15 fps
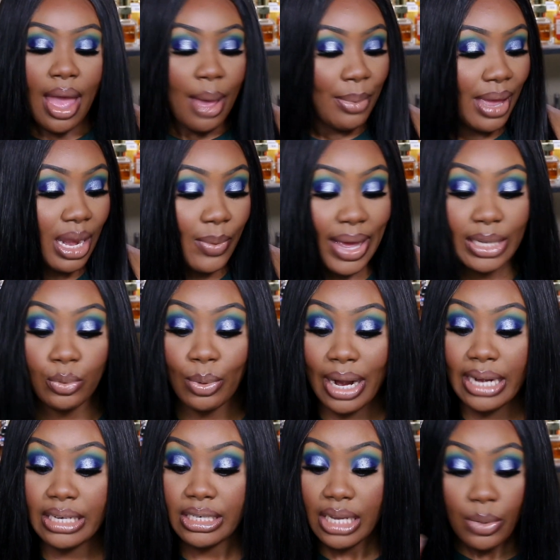But anyways, what
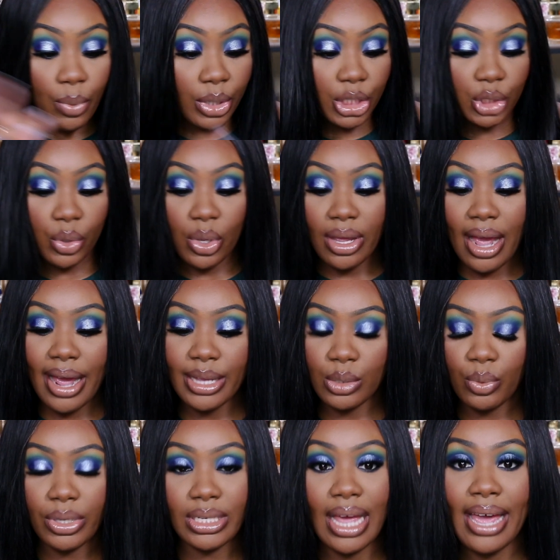I did wanna show you
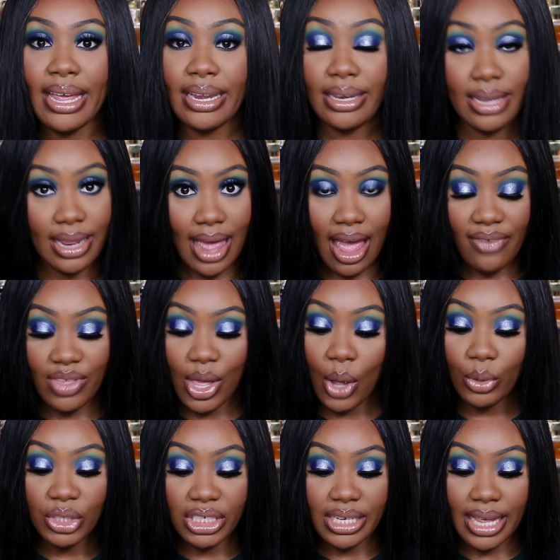guys was I did have the
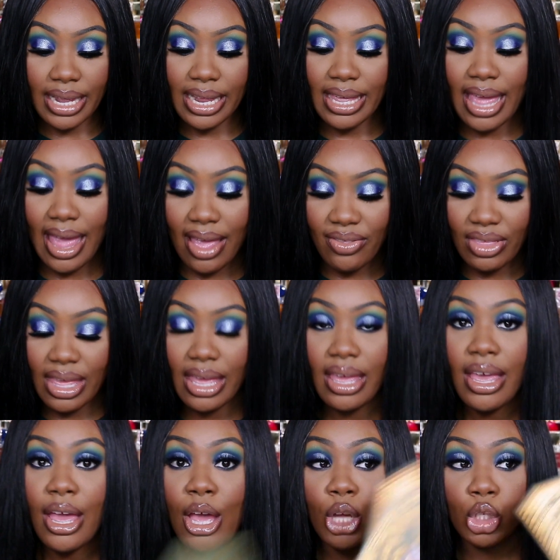Oceanic and the
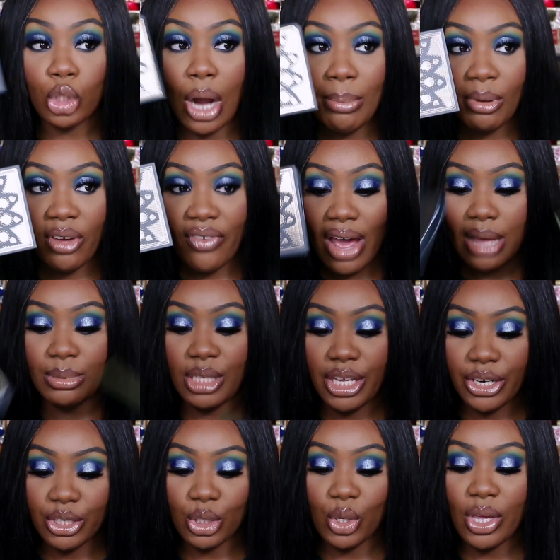Tropical Vibes
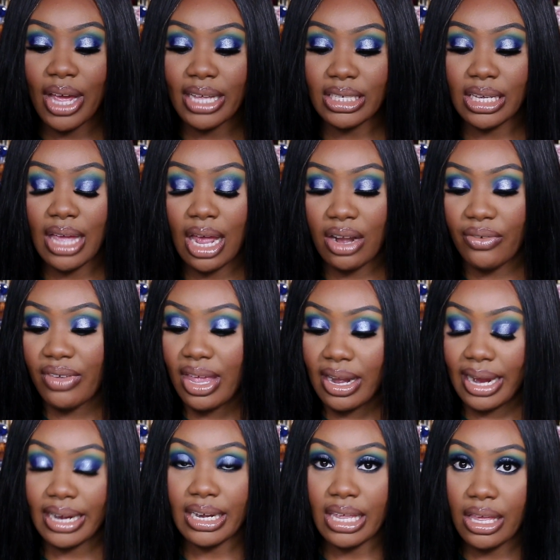here, so you guys can kind of get an
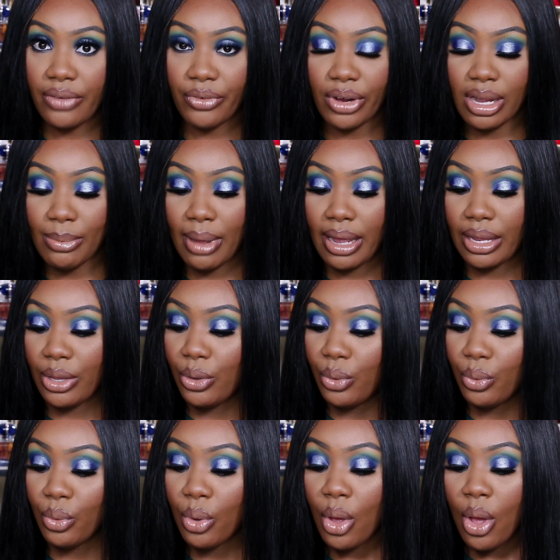idea for anybody
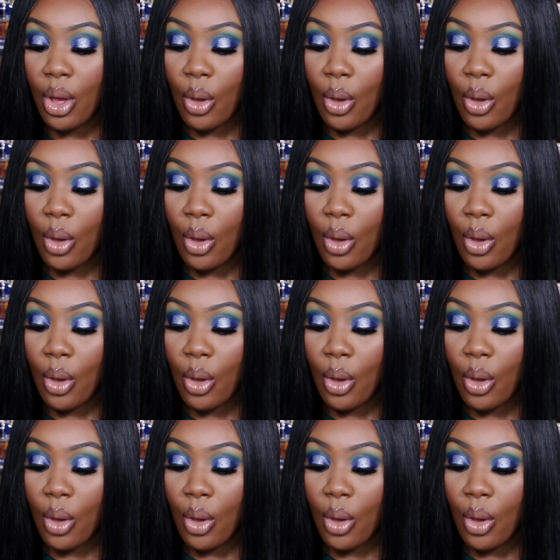who